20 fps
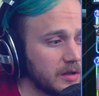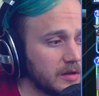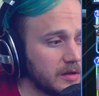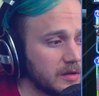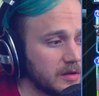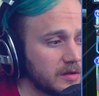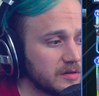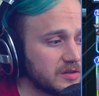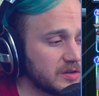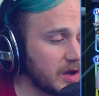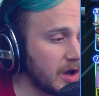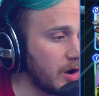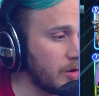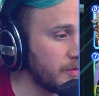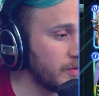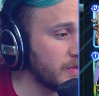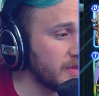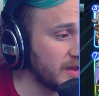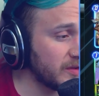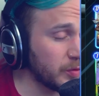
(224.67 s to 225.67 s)
So
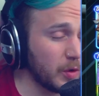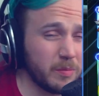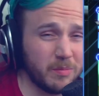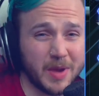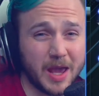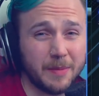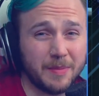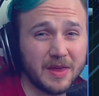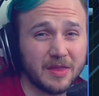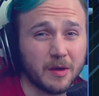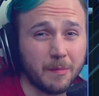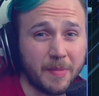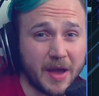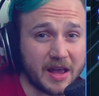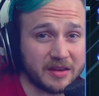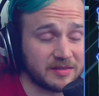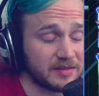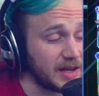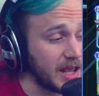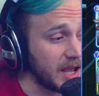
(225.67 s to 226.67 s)
this one may be the
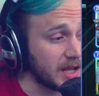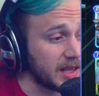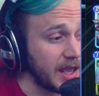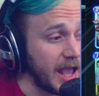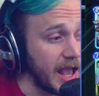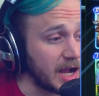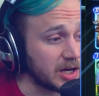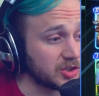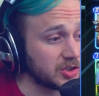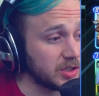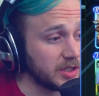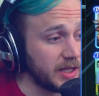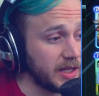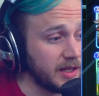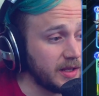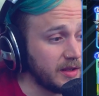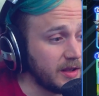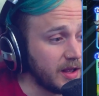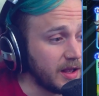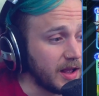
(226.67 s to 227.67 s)
best deck, actually.
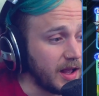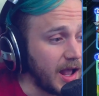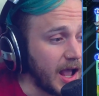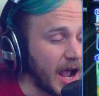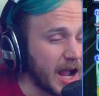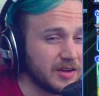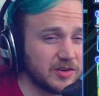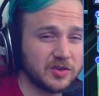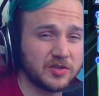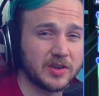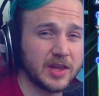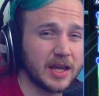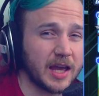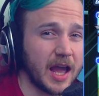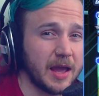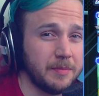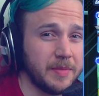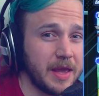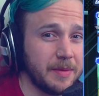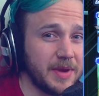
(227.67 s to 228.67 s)
I just think
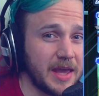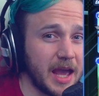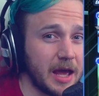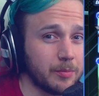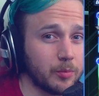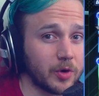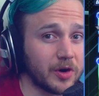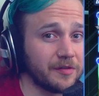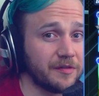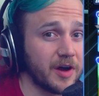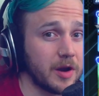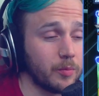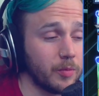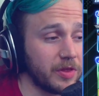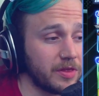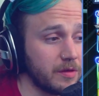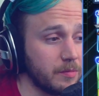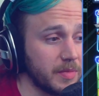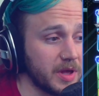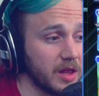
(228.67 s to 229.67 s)
I maybe had more fun with
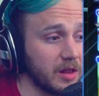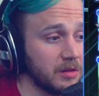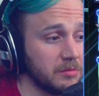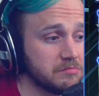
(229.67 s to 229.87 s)
the mill.